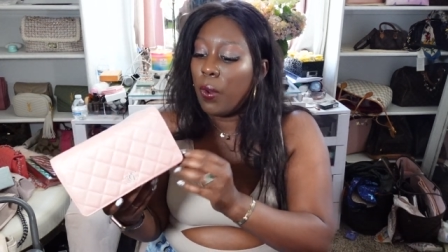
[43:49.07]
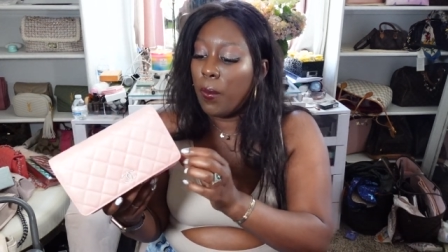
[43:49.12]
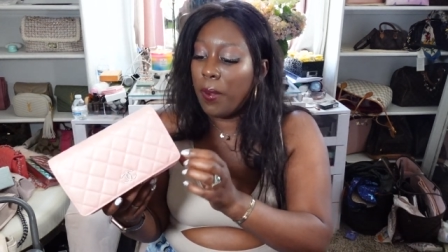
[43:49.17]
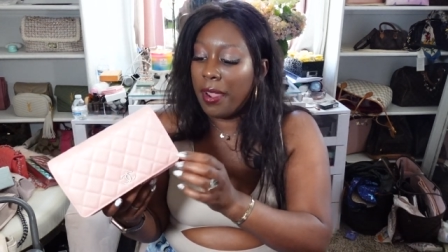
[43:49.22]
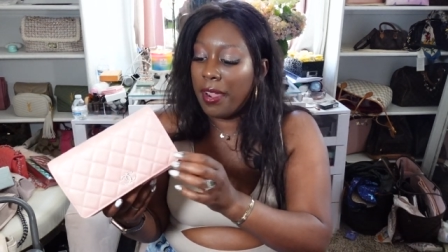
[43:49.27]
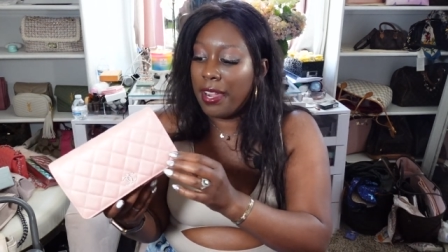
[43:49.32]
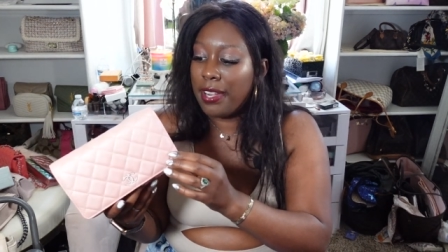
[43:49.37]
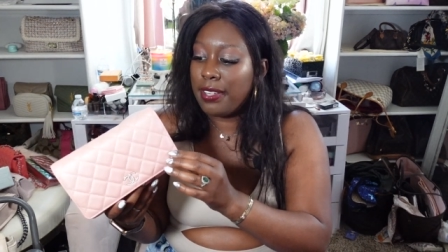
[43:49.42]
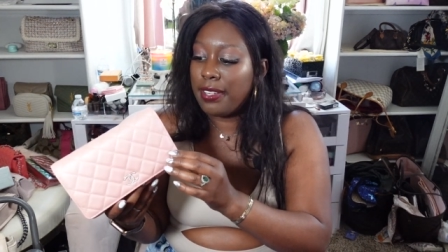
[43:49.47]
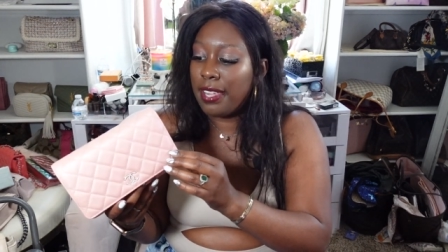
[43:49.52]

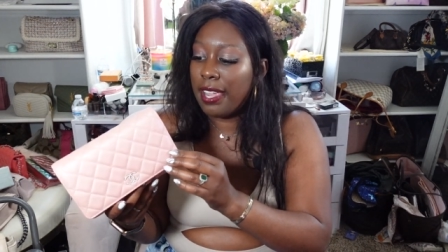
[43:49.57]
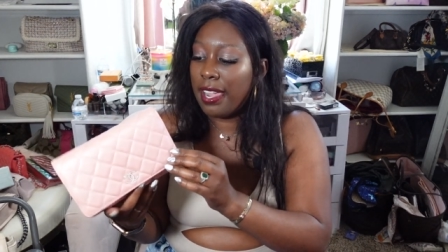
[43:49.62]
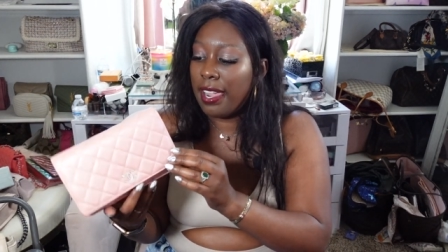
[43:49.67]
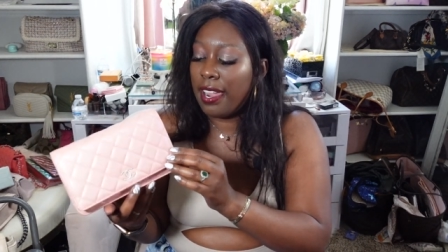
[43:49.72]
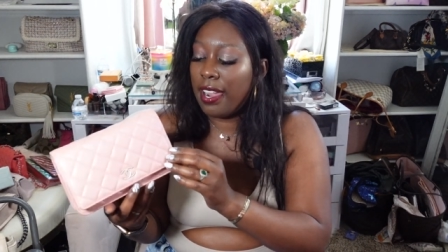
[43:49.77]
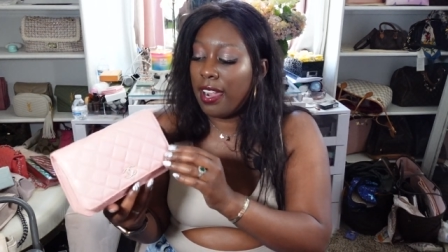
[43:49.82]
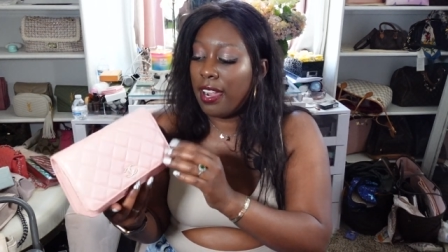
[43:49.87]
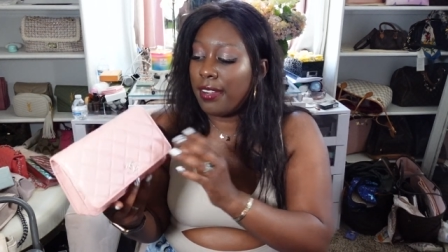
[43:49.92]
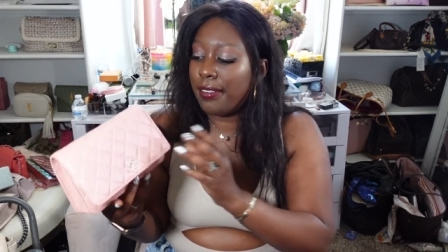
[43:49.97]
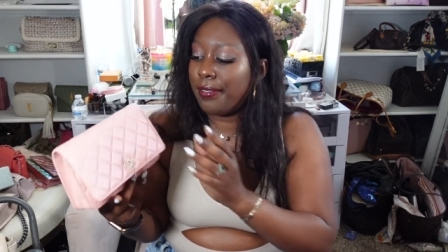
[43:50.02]
wear and
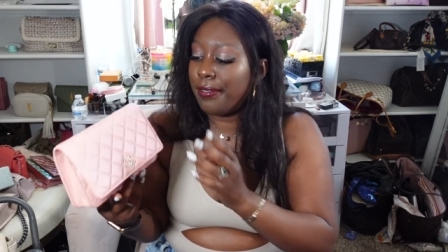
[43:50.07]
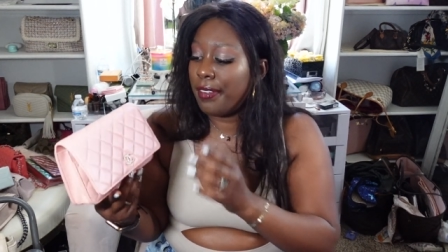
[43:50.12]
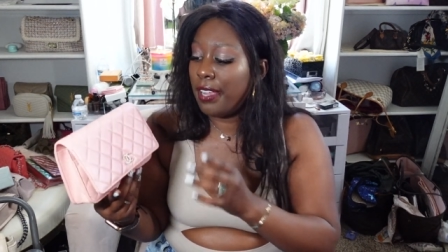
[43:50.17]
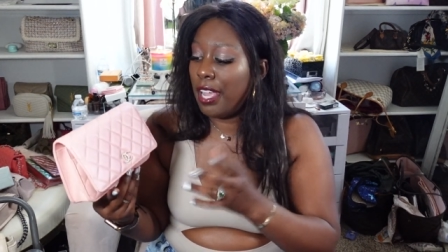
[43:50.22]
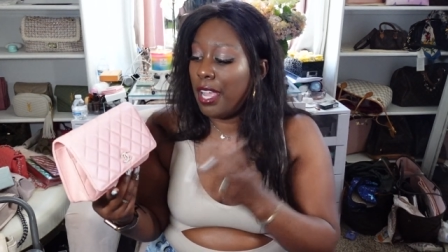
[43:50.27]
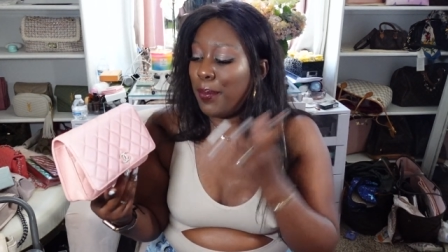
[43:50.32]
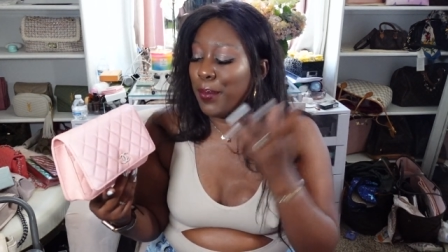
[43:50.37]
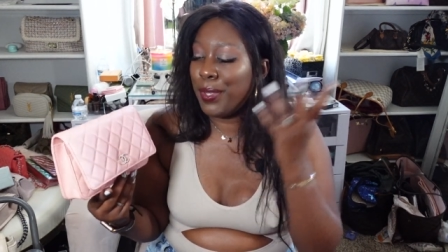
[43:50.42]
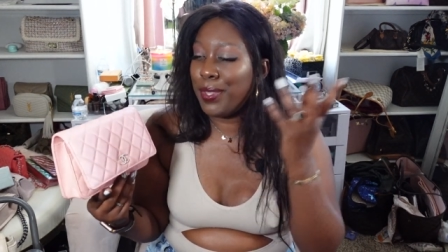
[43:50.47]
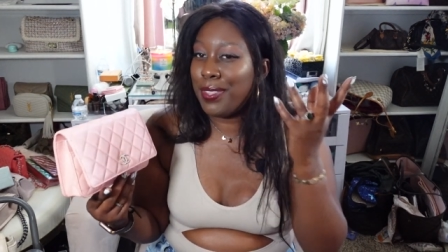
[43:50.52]
tear
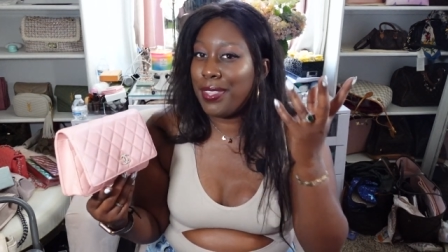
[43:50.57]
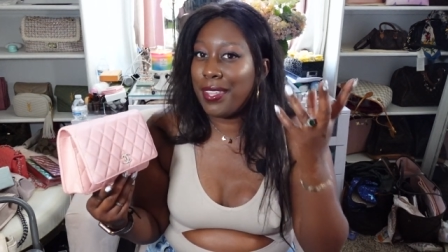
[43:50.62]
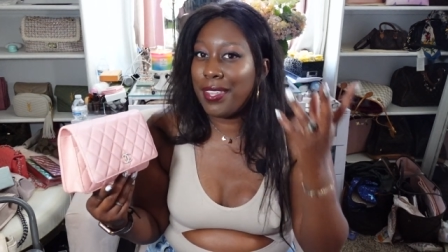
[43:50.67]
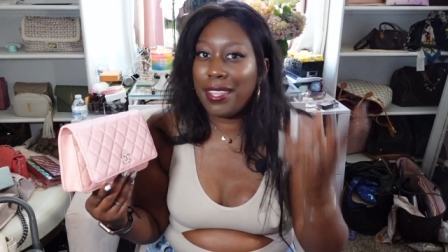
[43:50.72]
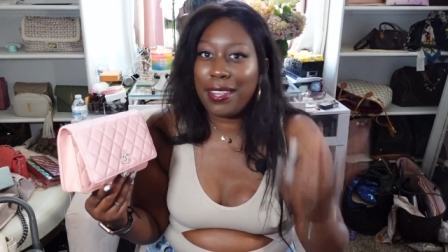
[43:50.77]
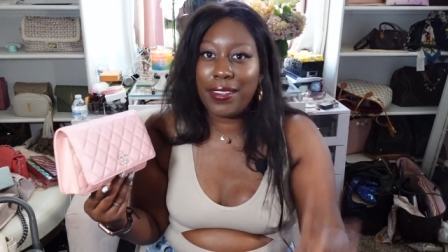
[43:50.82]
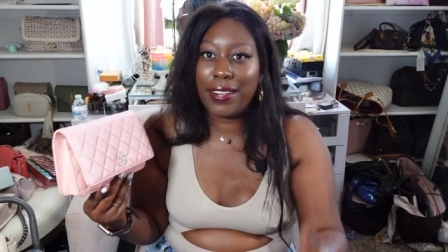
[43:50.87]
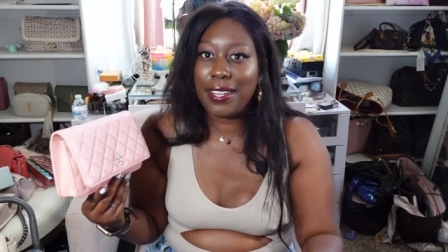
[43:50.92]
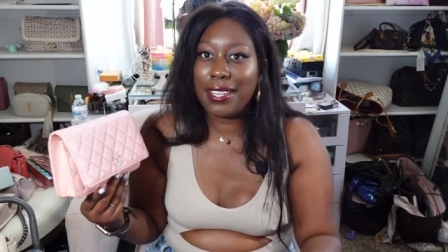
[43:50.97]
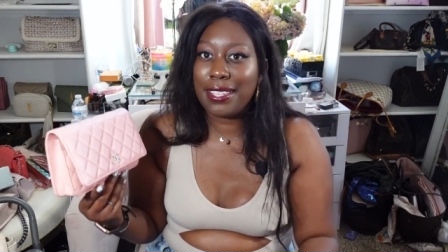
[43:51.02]
from
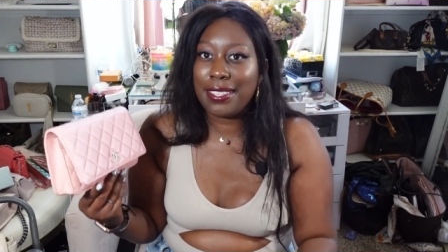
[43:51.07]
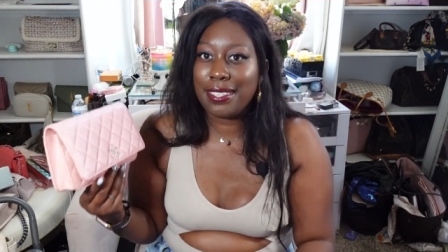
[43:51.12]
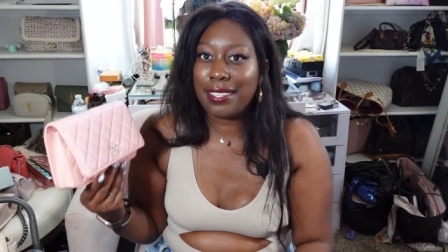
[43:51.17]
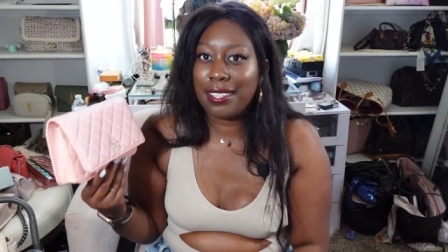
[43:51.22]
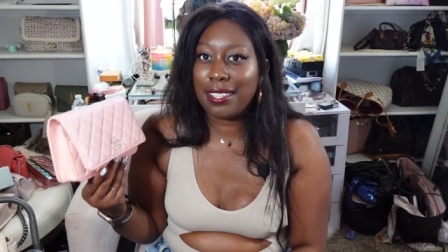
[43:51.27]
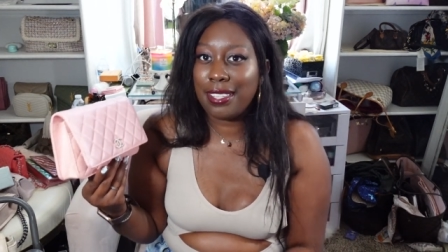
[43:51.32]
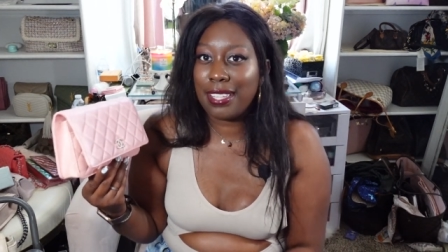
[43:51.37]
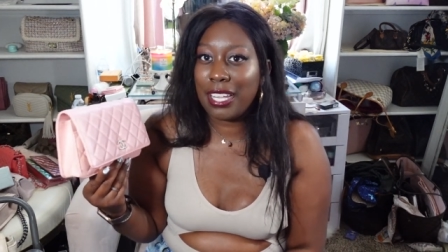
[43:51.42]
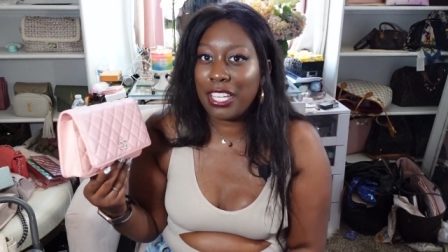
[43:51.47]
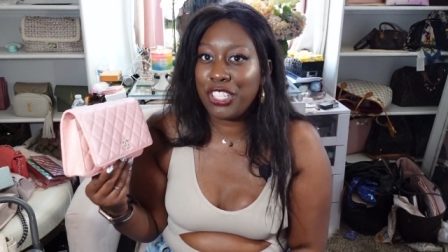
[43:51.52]
the
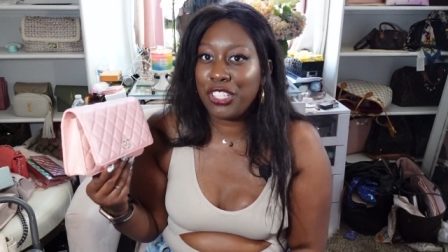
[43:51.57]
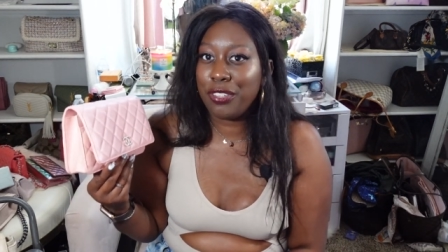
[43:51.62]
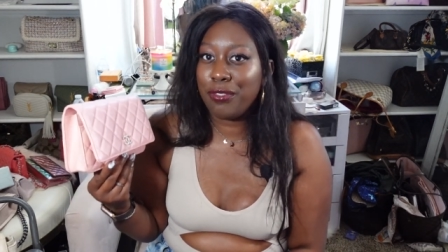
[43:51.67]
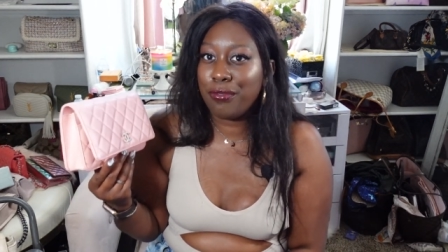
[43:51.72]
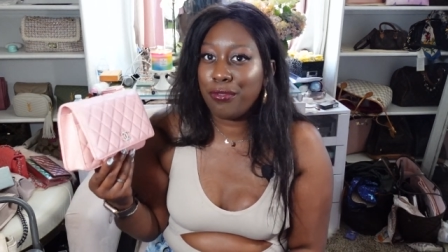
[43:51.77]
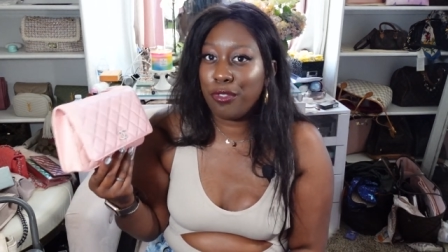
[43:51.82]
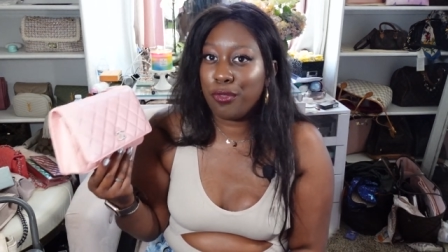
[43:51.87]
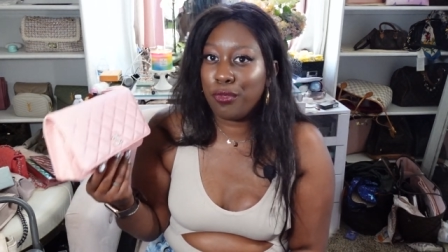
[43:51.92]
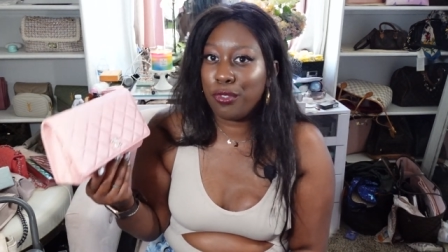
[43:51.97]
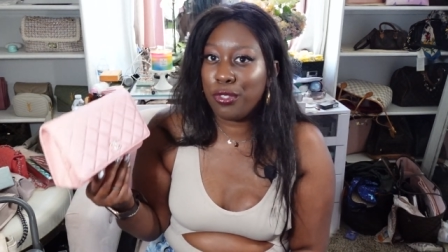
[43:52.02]
Iridescent
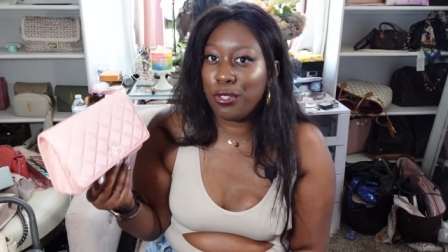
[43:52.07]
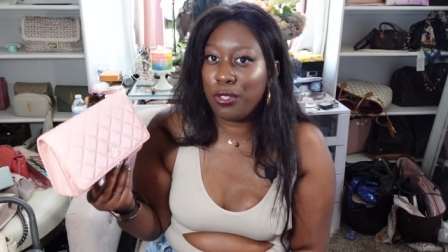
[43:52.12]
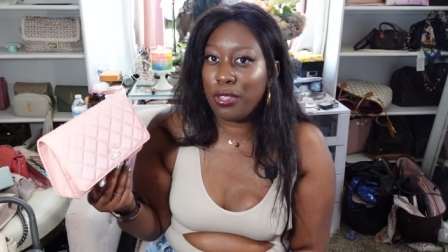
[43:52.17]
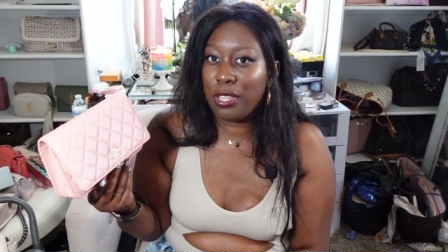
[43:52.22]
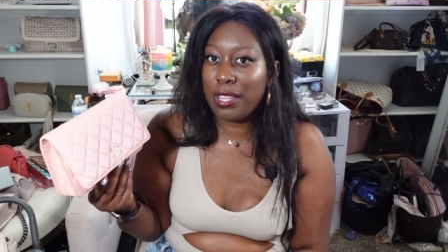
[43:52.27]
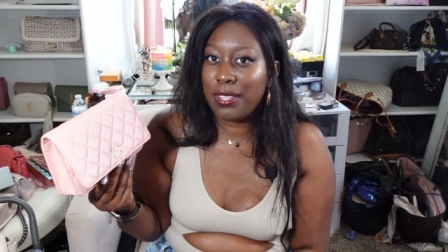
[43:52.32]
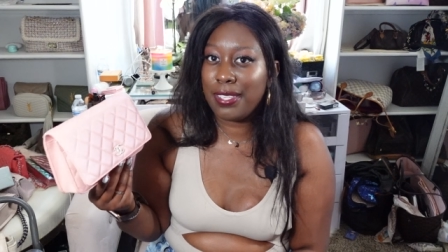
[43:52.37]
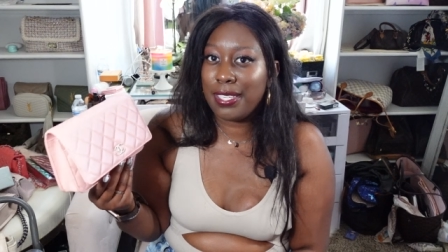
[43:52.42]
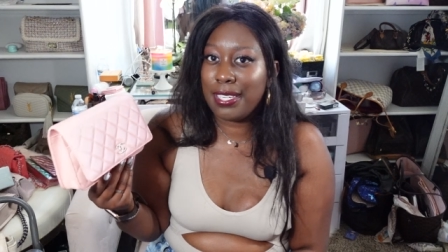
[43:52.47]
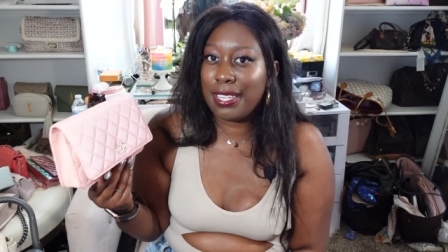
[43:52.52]
collection from
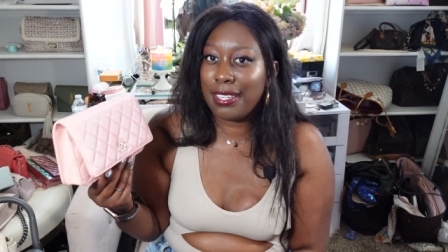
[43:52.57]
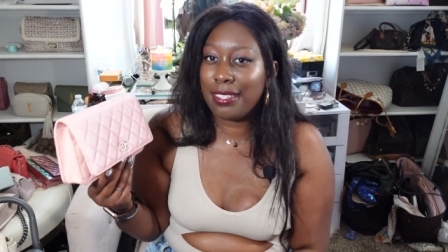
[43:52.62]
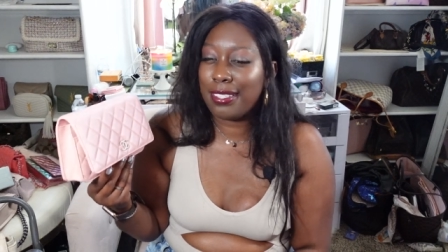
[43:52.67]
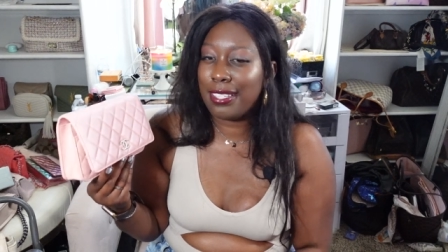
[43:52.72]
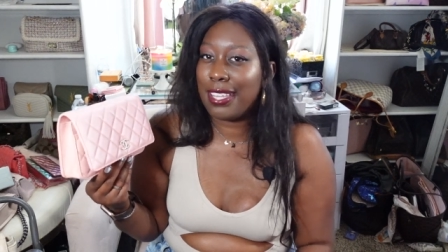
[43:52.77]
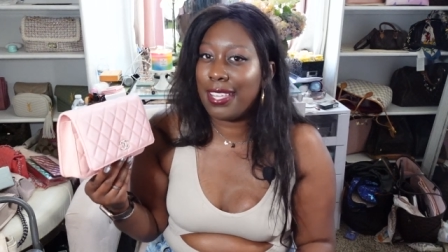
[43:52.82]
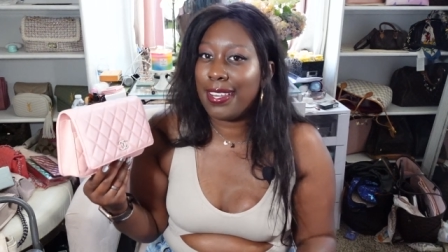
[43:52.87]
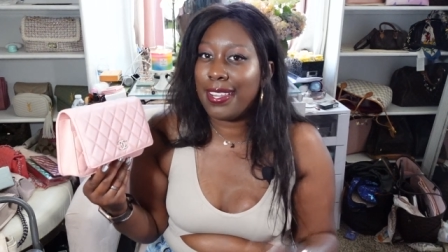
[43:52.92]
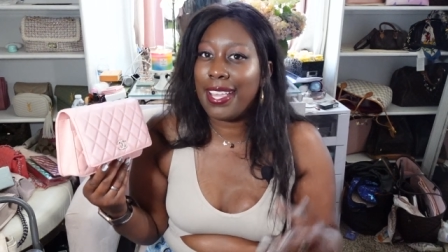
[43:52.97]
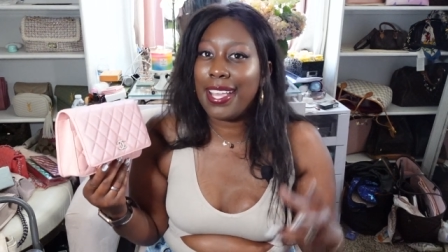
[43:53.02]

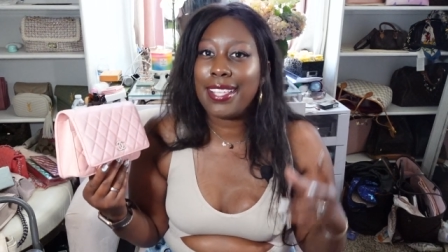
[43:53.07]
2019,